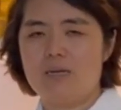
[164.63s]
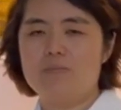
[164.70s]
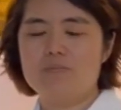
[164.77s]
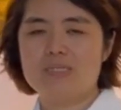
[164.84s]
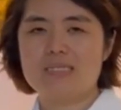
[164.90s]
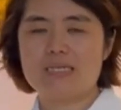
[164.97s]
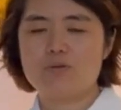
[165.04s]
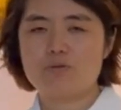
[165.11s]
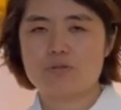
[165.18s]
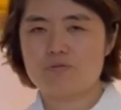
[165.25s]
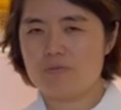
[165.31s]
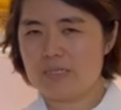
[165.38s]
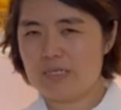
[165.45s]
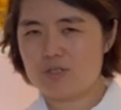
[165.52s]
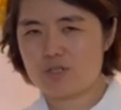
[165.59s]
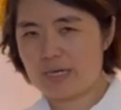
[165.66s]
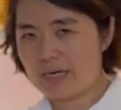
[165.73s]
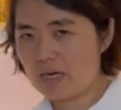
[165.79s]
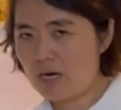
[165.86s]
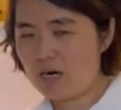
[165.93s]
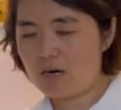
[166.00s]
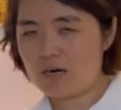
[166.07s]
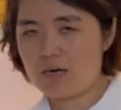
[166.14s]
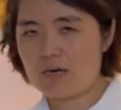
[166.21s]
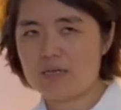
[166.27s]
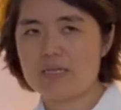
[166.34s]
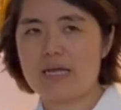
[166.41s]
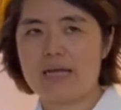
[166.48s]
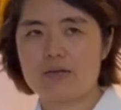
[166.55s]
see who's really trying
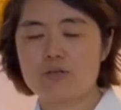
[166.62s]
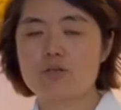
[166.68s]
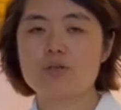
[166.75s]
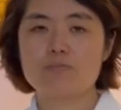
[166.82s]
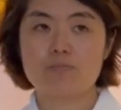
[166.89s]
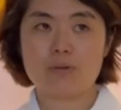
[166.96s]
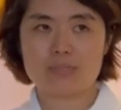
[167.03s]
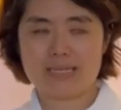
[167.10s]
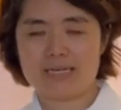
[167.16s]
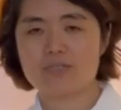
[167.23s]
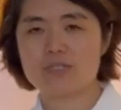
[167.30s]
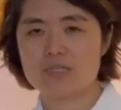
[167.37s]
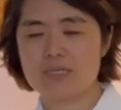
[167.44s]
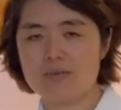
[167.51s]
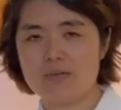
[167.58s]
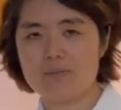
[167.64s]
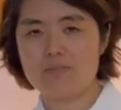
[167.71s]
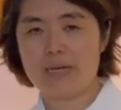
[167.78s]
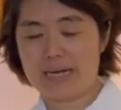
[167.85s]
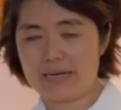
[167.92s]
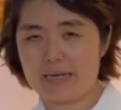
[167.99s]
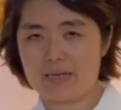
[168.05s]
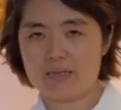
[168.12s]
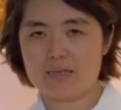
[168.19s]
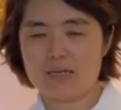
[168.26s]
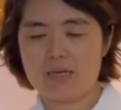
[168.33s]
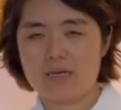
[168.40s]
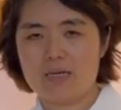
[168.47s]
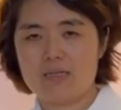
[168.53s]
hard and could potentially make it
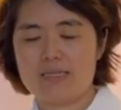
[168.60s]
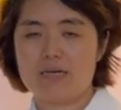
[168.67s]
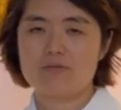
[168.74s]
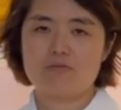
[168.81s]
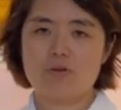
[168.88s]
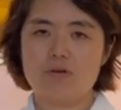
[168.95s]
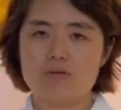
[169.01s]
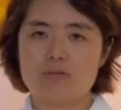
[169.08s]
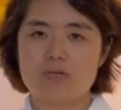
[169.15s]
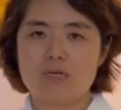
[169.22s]
down the road.